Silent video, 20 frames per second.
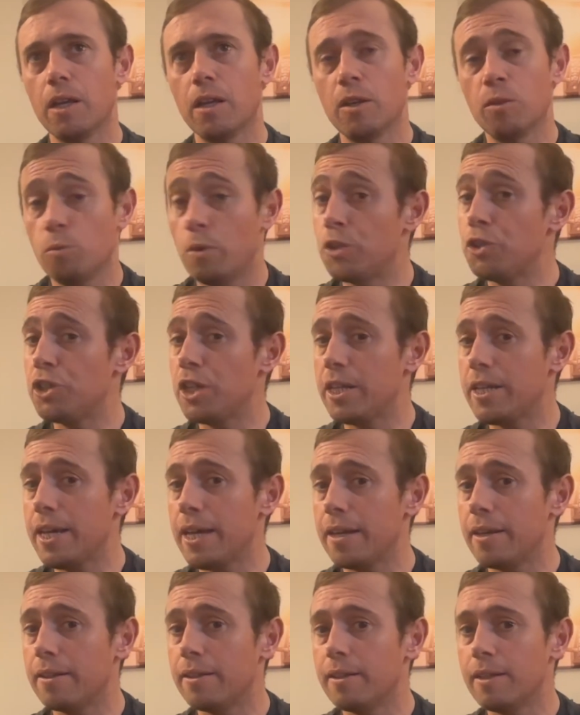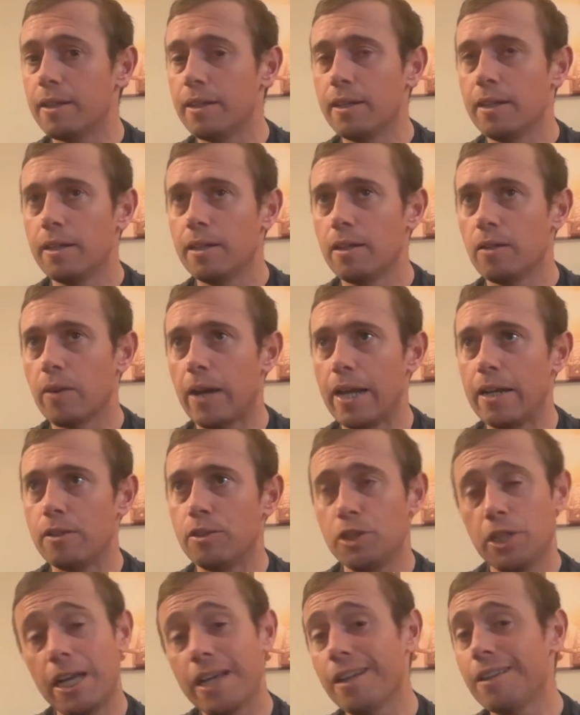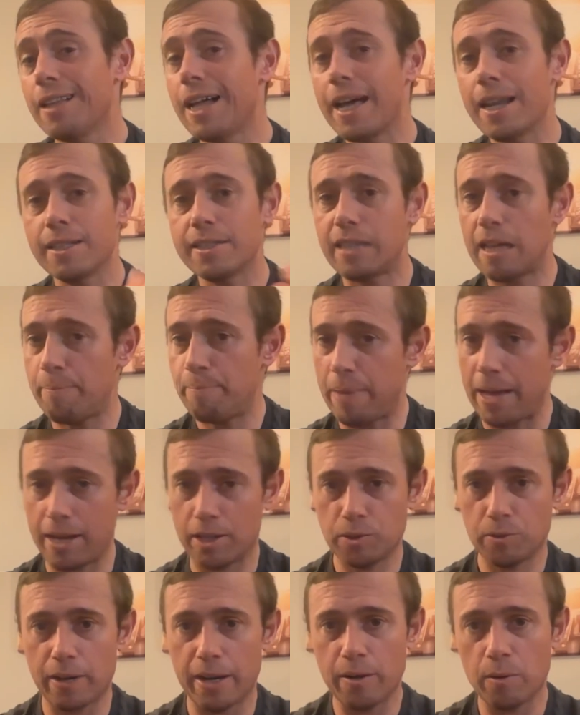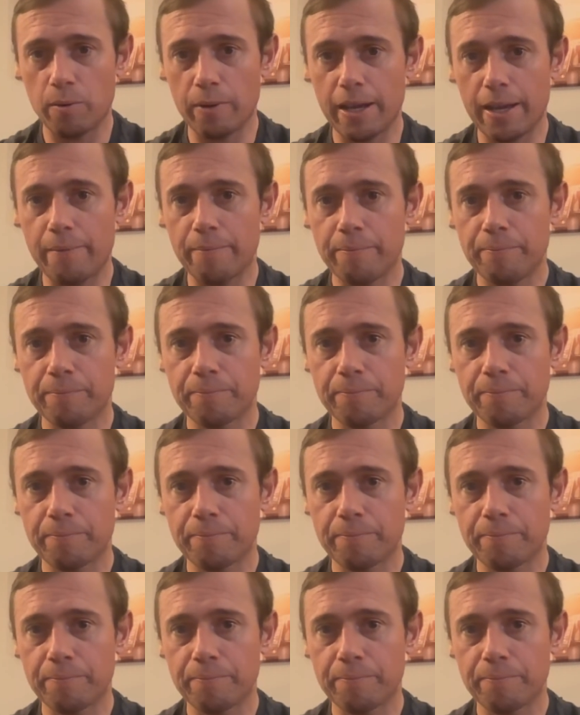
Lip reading: Which she did, right? She had a lot of setbacks right away.